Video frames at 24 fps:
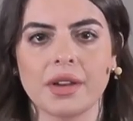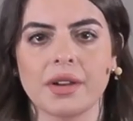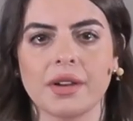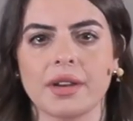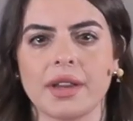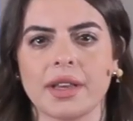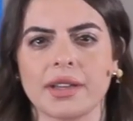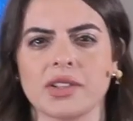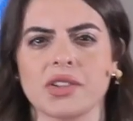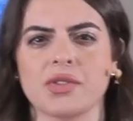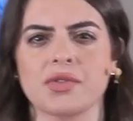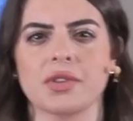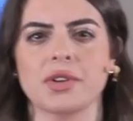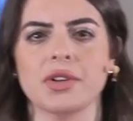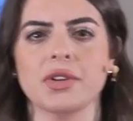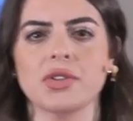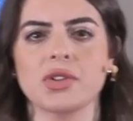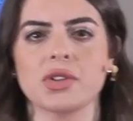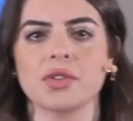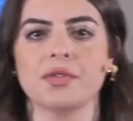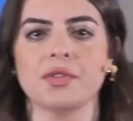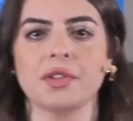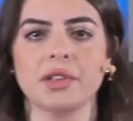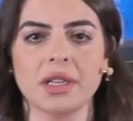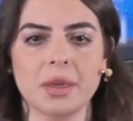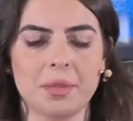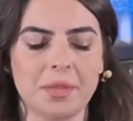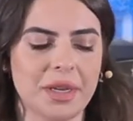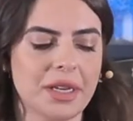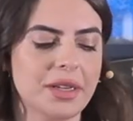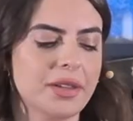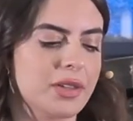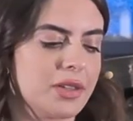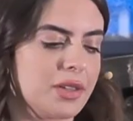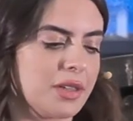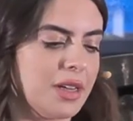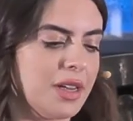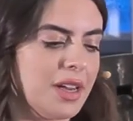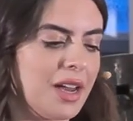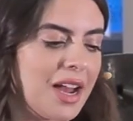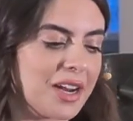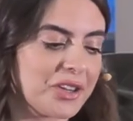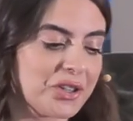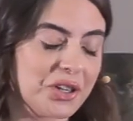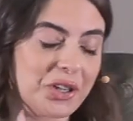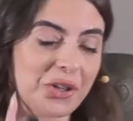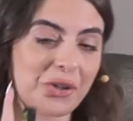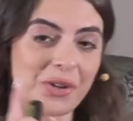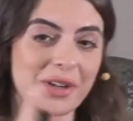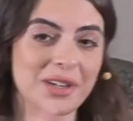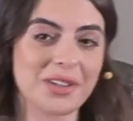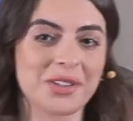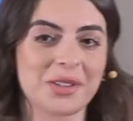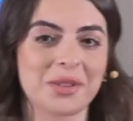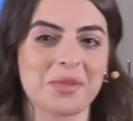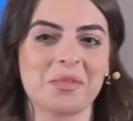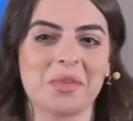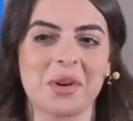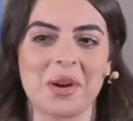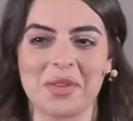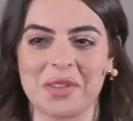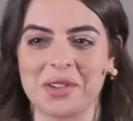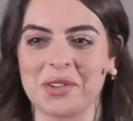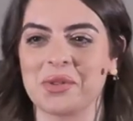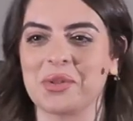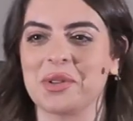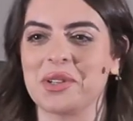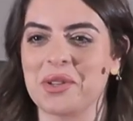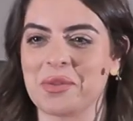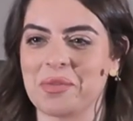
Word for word: Next verse, Philippians. Actually, Chris brought this one